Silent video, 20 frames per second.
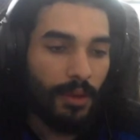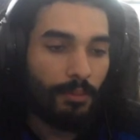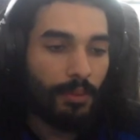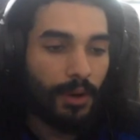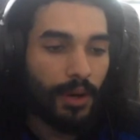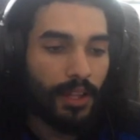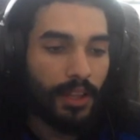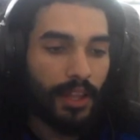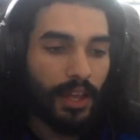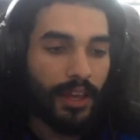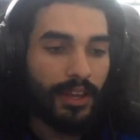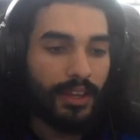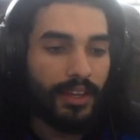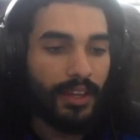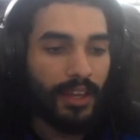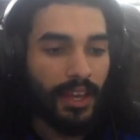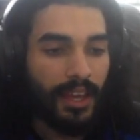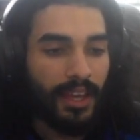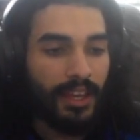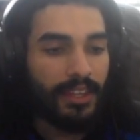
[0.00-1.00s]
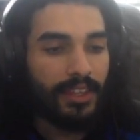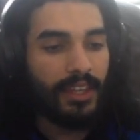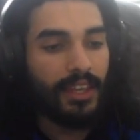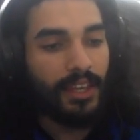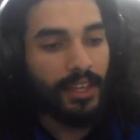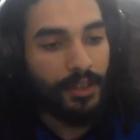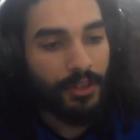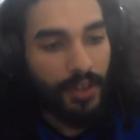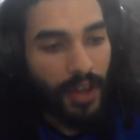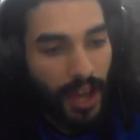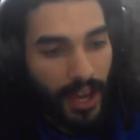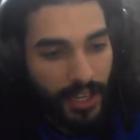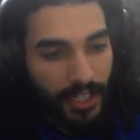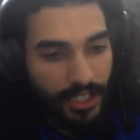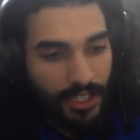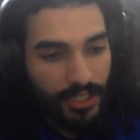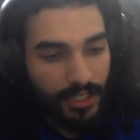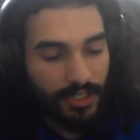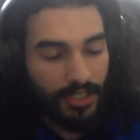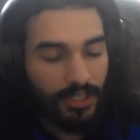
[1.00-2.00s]
but like in the
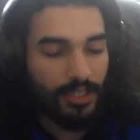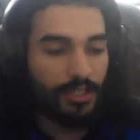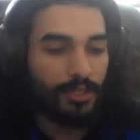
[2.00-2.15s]
interactions,